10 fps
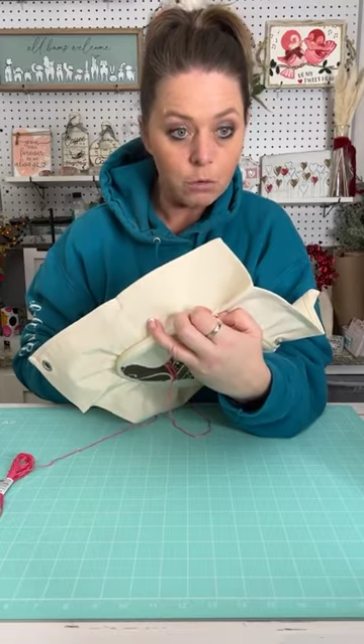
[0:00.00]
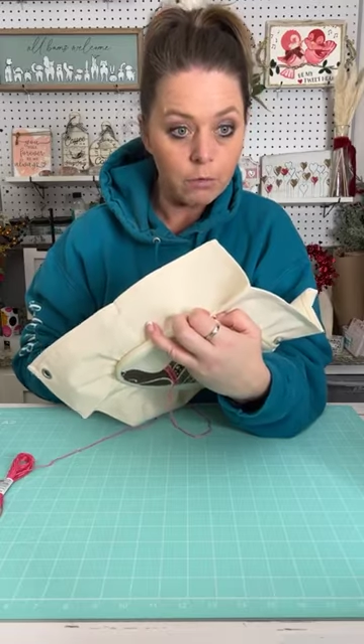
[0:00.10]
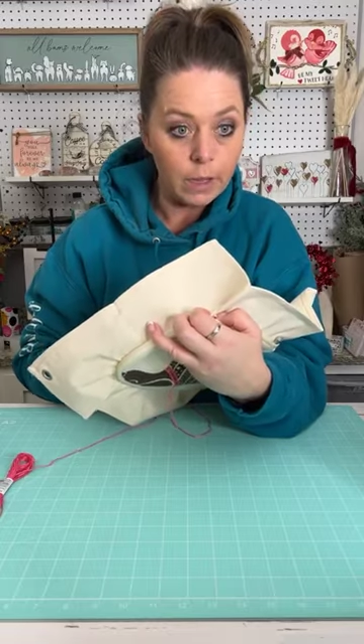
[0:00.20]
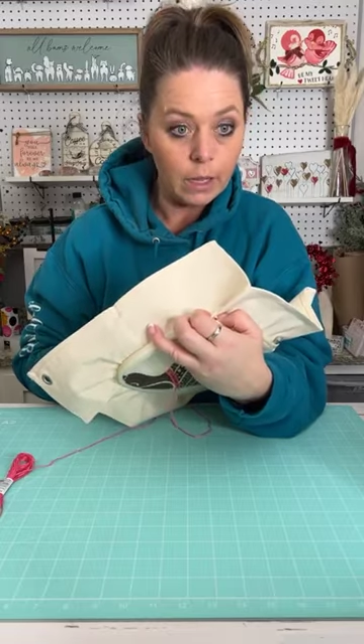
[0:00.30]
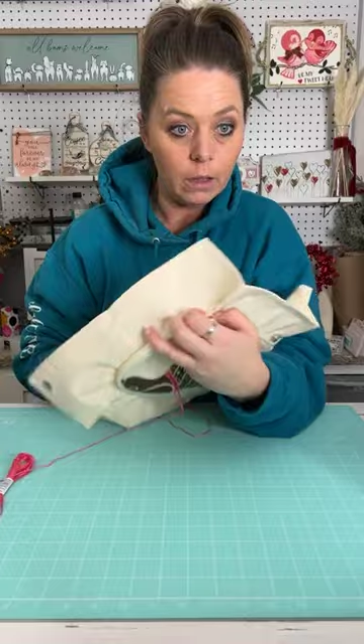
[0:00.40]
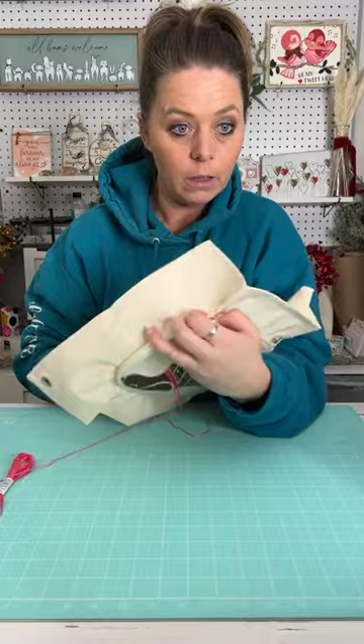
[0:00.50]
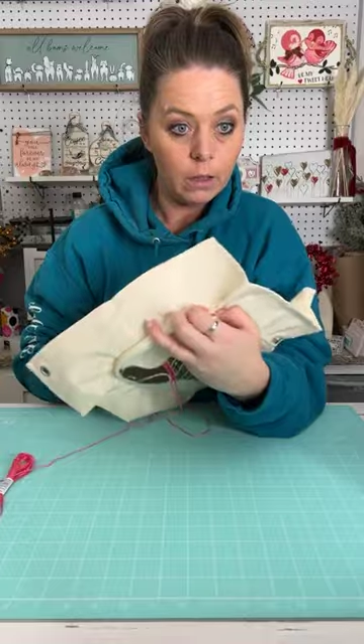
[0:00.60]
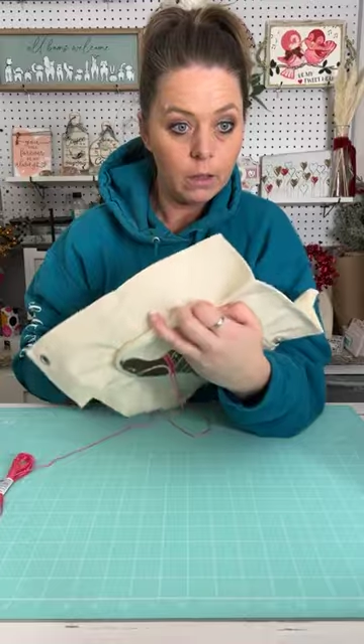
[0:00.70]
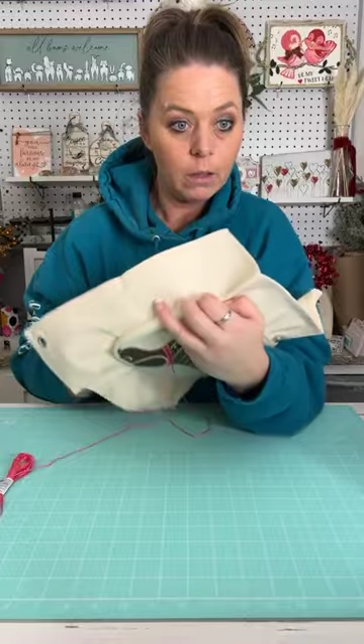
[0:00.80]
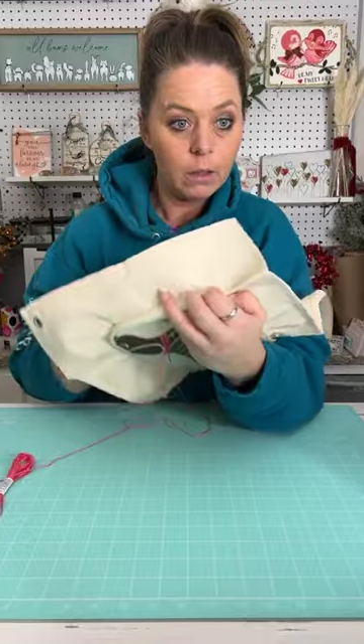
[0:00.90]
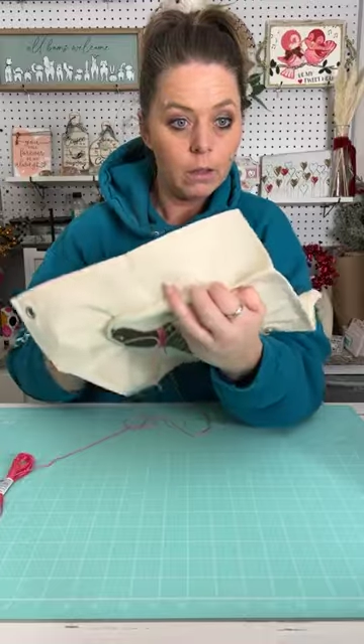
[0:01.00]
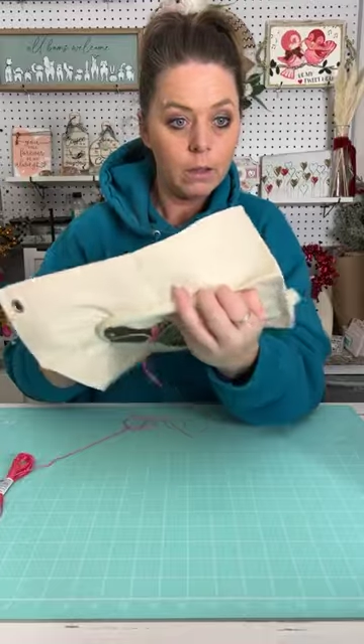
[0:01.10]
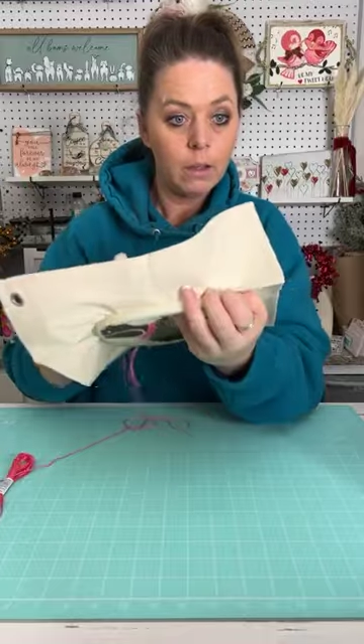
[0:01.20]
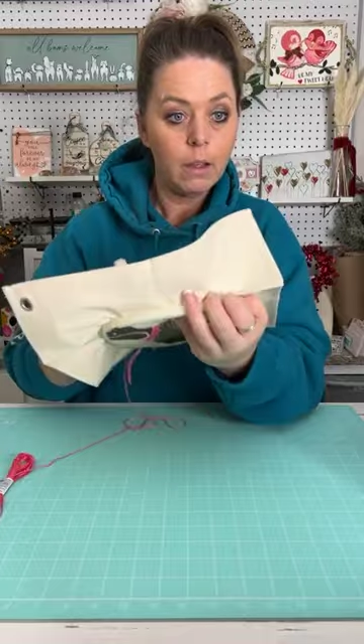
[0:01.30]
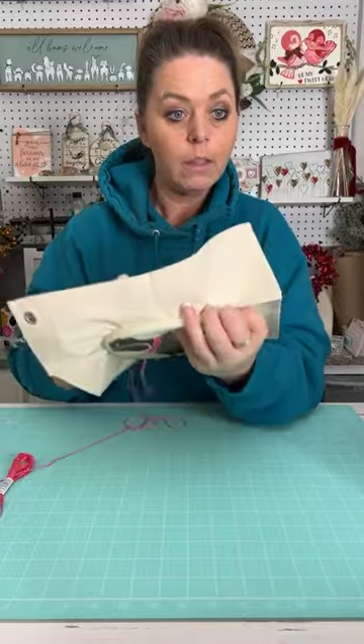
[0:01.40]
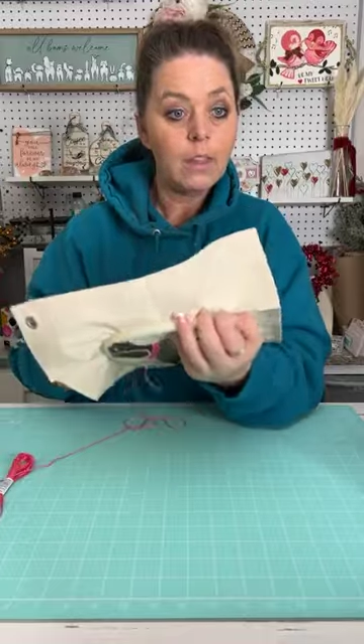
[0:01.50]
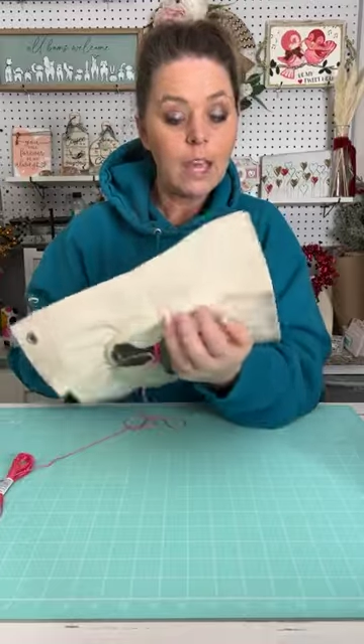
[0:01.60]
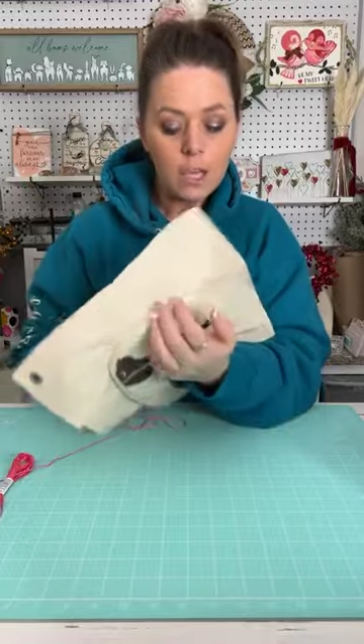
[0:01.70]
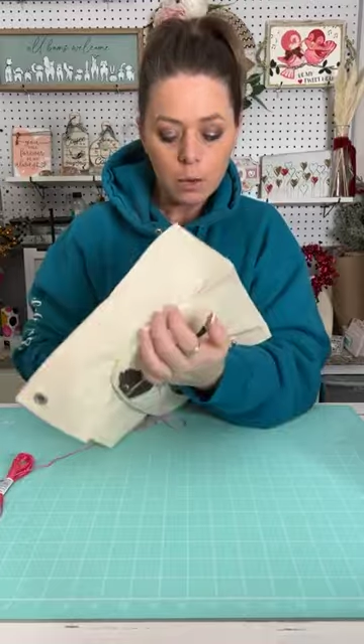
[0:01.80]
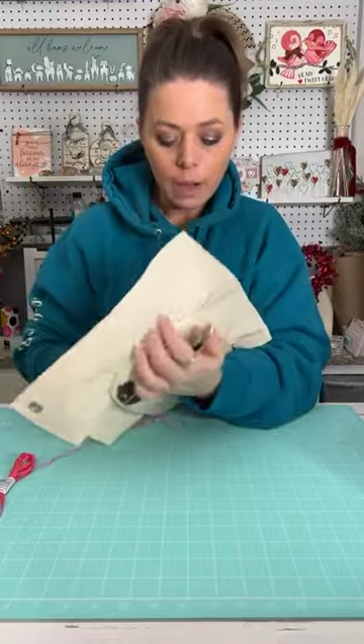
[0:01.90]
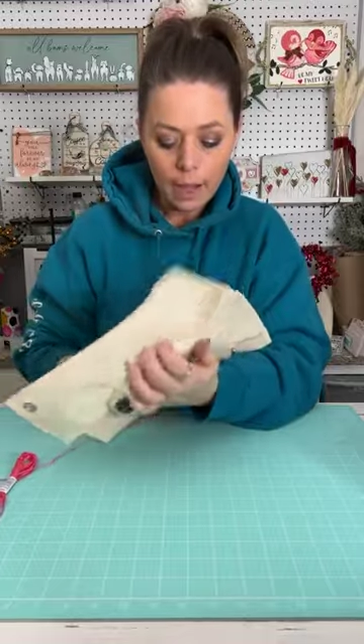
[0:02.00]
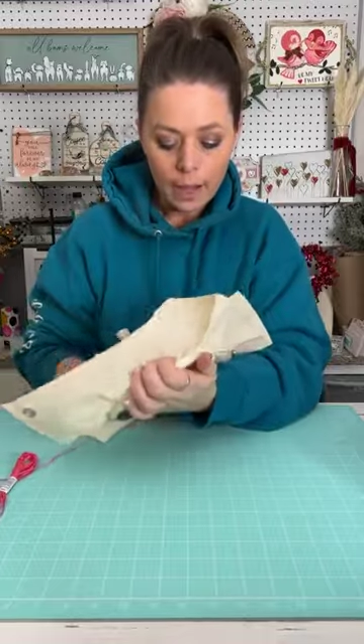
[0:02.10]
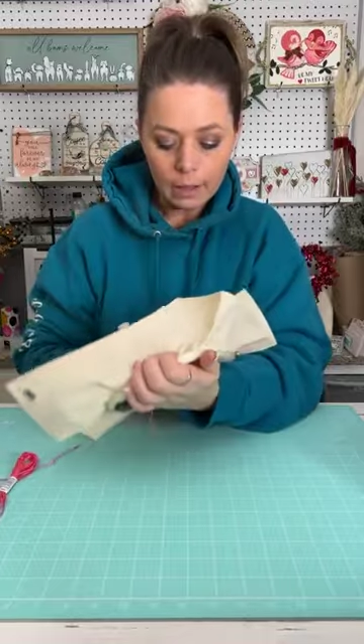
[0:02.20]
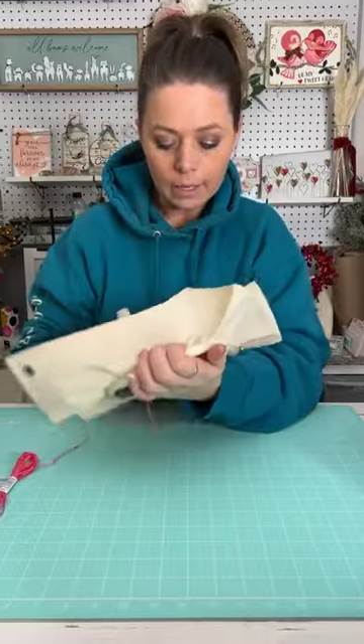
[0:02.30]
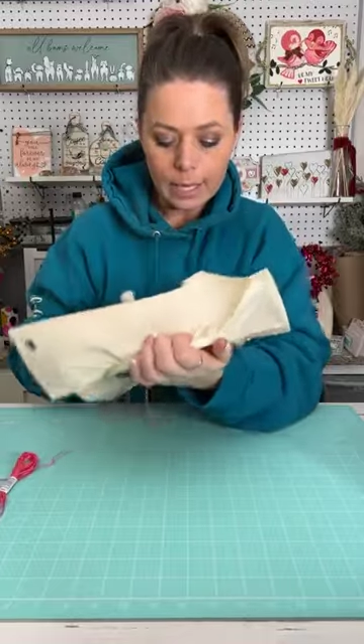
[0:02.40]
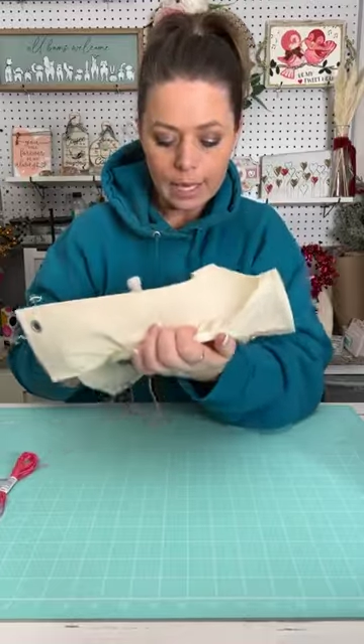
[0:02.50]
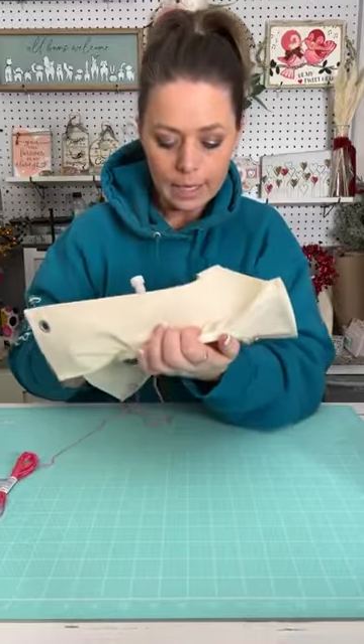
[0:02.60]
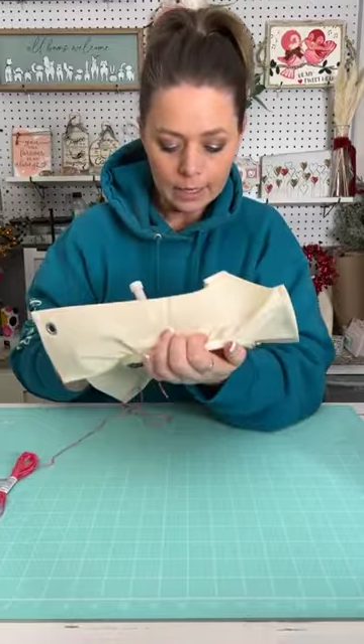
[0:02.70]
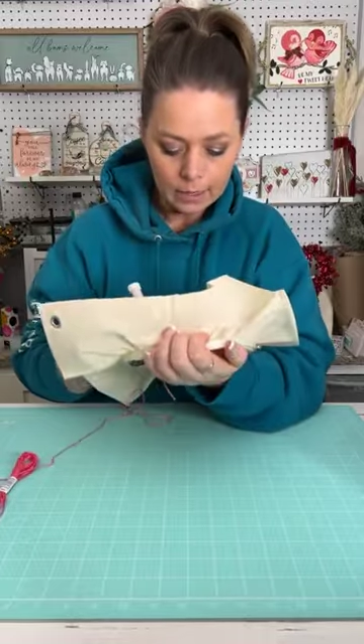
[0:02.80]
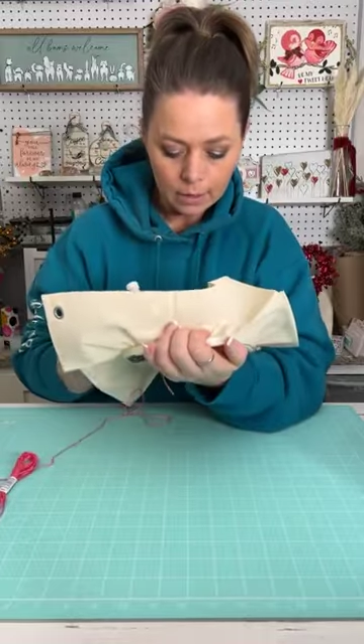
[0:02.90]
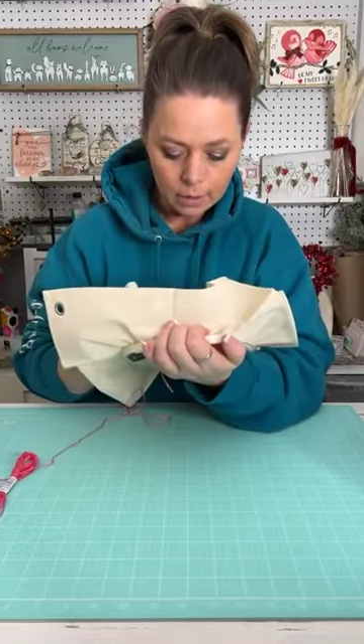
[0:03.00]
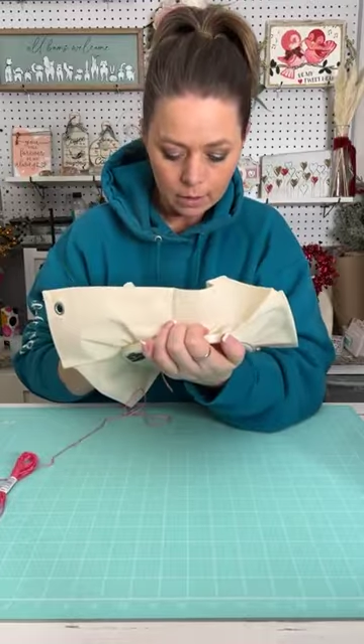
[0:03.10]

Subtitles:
movie. Thank you, Holly.